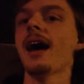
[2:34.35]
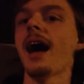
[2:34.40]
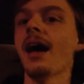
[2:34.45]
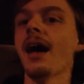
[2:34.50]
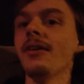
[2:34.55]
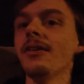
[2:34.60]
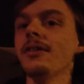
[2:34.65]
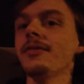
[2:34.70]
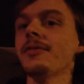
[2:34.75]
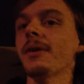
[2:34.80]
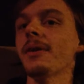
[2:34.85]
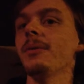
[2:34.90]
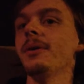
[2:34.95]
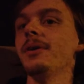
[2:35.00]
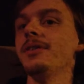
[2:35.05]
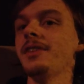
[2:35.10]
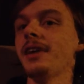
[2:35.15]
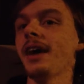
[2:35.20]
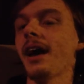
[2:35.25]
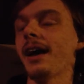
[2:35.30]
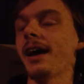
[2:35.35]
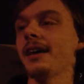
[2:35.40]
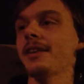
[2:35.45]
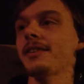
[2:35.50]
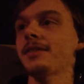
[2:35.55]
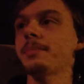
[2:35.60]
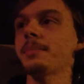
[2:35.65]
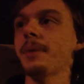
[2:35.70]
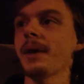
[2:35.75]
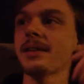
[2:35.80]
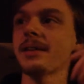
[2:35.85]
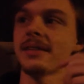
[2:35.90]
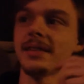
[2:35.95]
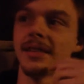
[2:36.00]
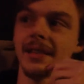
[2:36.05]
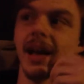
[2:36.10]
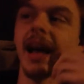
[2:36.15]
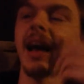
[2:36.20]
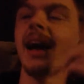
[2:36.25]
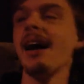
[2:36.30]
don't know if I want to say I
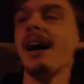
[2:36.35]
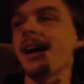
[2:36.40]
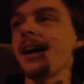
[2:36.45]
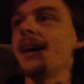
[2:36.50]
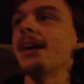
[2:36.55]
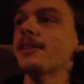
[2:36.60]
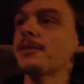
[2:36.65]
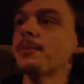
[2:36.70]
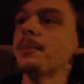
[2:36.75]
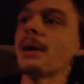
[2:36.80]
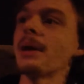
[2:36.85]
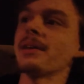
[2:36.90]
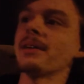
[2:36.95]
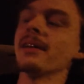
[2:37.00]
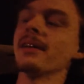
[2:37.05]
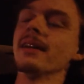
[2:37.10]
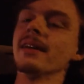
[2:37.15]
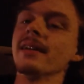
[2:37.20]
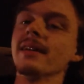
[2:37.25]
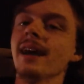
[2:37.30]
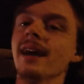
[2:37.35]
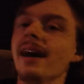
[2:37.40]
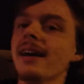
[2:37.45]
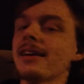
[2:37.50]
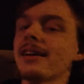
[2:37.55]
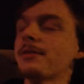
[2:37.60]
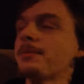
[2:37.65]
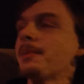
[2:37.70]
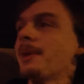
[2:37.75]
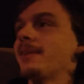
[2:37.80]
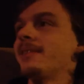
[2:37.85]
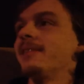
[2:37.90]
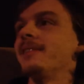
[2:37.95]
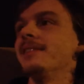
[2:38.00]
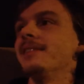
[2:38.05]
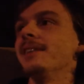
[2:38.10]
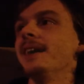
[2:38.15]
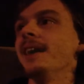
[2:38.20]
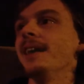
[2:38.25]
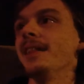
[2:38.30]
expected it. I expected
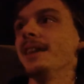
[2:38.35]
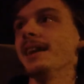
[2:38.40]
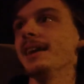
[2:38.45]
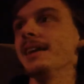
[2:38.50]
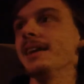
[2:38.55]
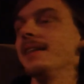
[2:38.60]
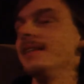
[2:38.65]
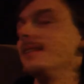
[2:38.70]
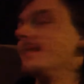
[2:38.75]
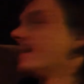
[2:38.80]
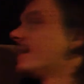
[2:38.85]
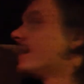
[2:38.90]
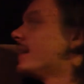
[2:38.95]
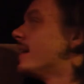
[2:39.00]
to not like it.